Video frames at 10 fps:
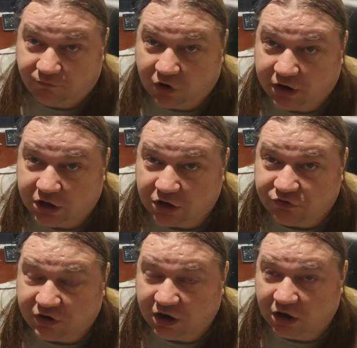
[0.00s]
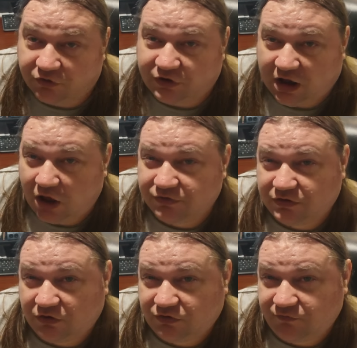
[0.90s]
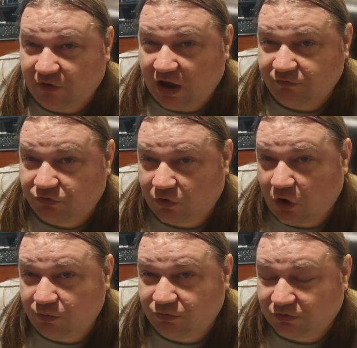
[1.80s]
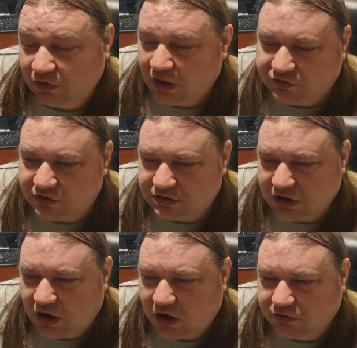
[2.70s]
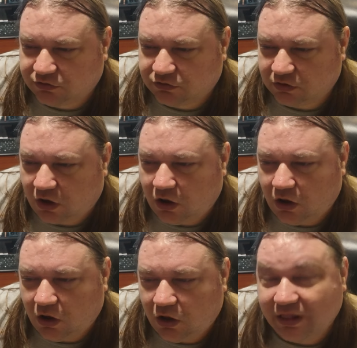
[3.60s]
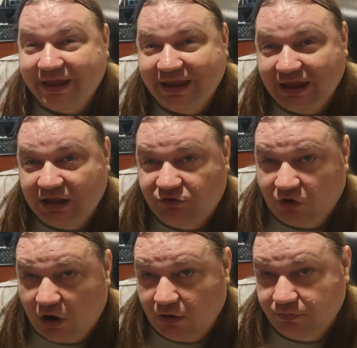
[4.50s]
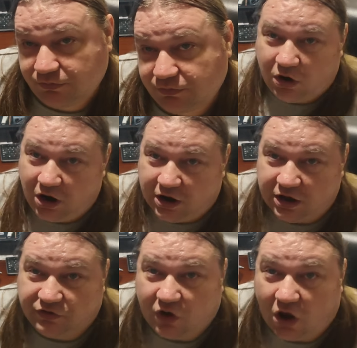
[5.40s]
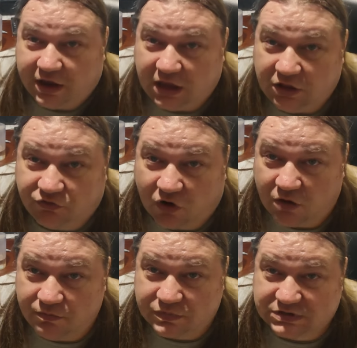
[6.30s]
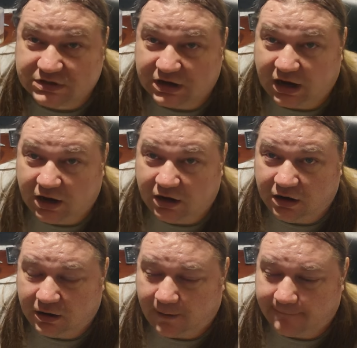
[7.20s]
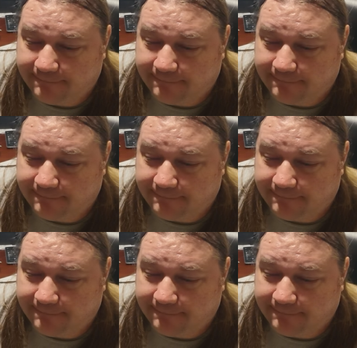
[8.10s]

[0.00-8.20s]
Very good channel. Check out 65 Drums. Dustin talks all E-drum. We're not going to talk E-drums today.